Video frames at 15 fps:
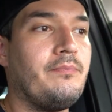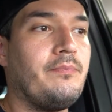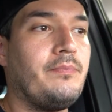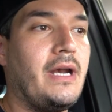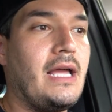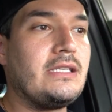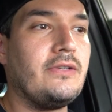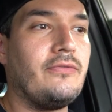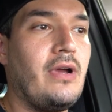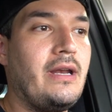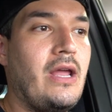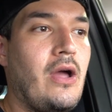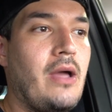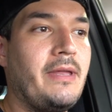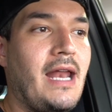But as of right
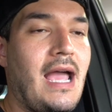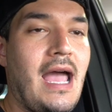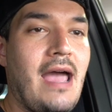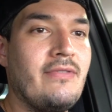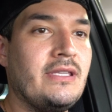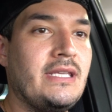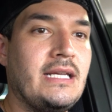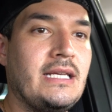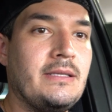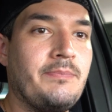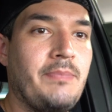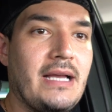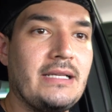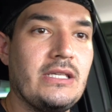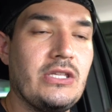now, I mean, I haven't taken it
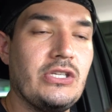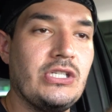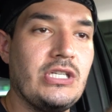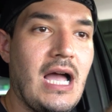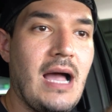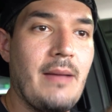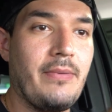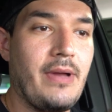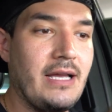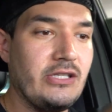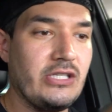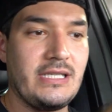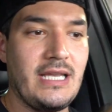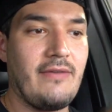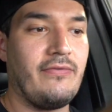back to the shop. I
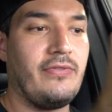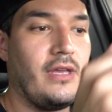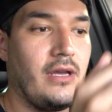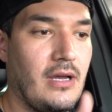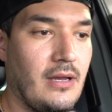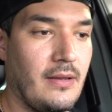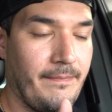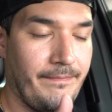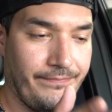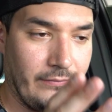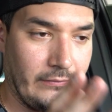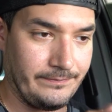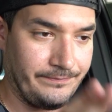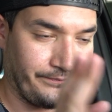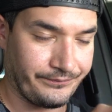just have the
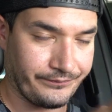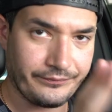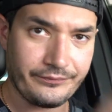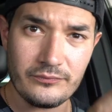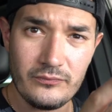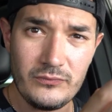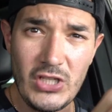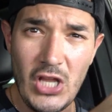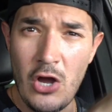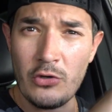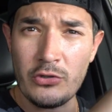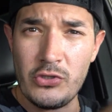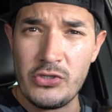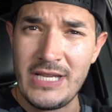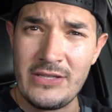
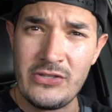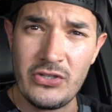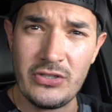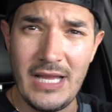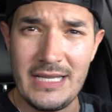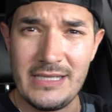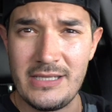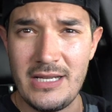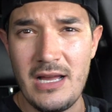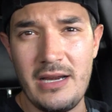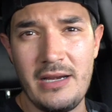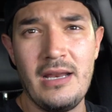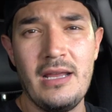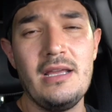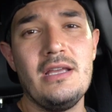O2 sensor lights
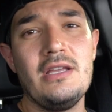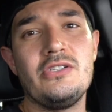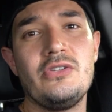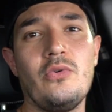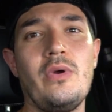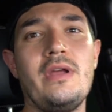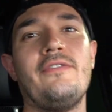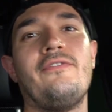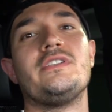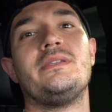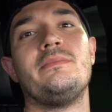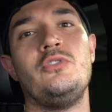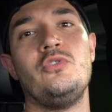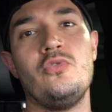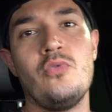on. So we're waiting for
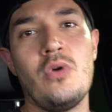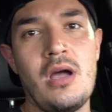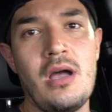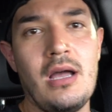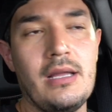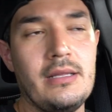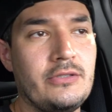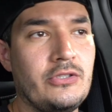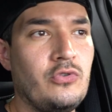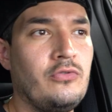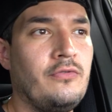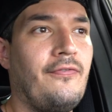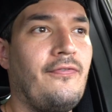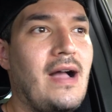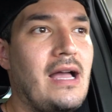some new
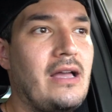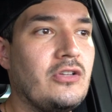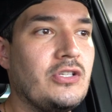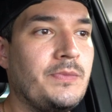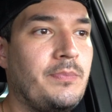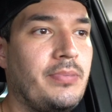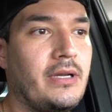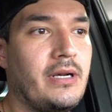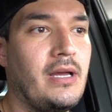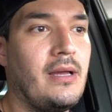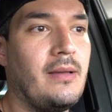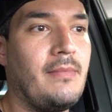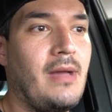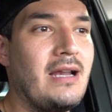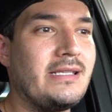tune files. But
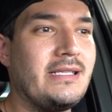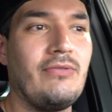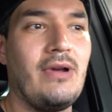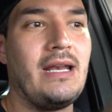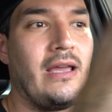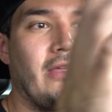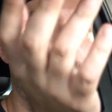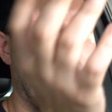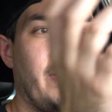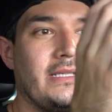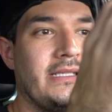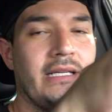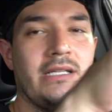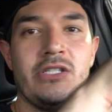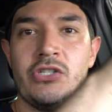honestly, right now, the biggest
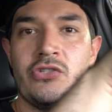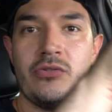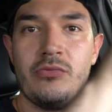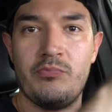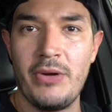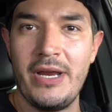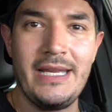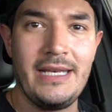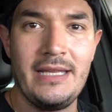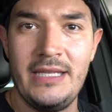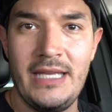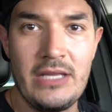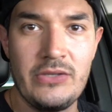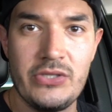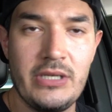thing is just breaking in
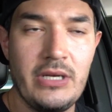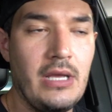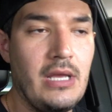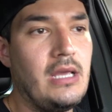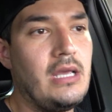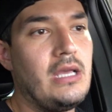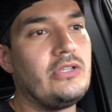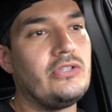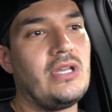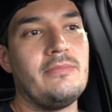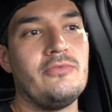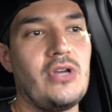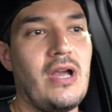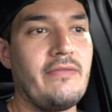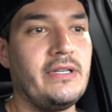the engine. So I've been
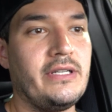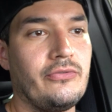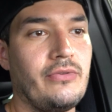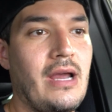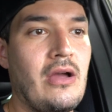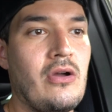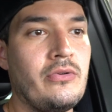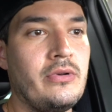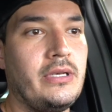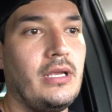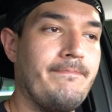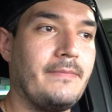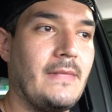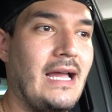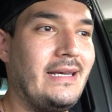driving it around.
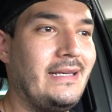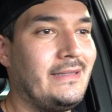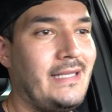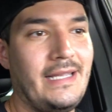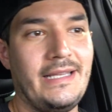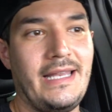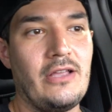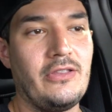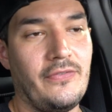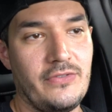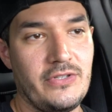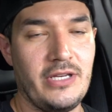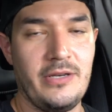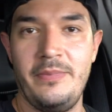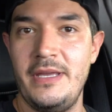I didn't take it down to
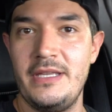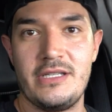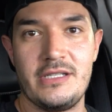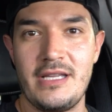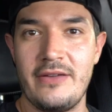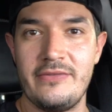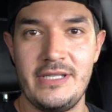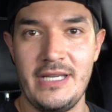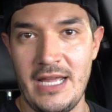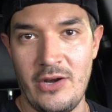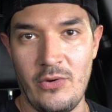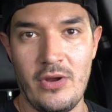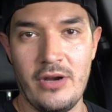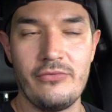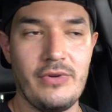Virginia Beach because obviously I
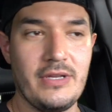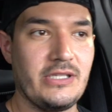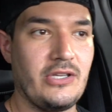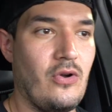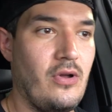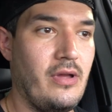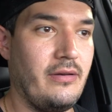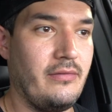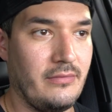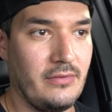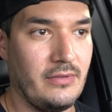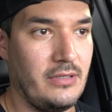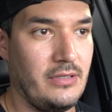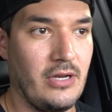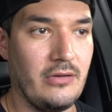don't want to risk going,
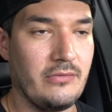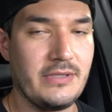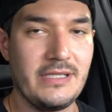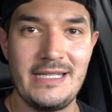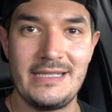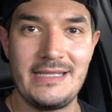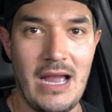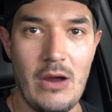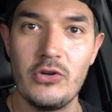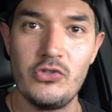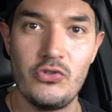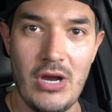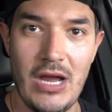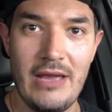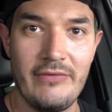you know, 6-hour
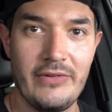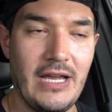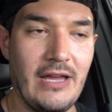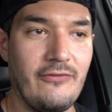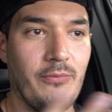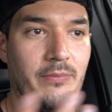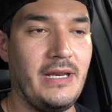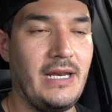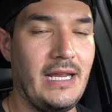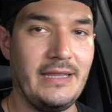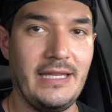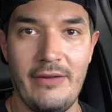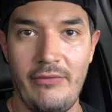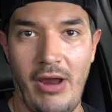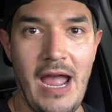drive and God forbid
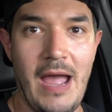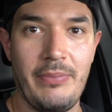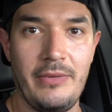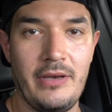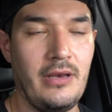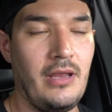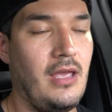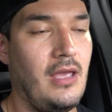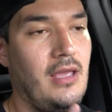anything ever happened.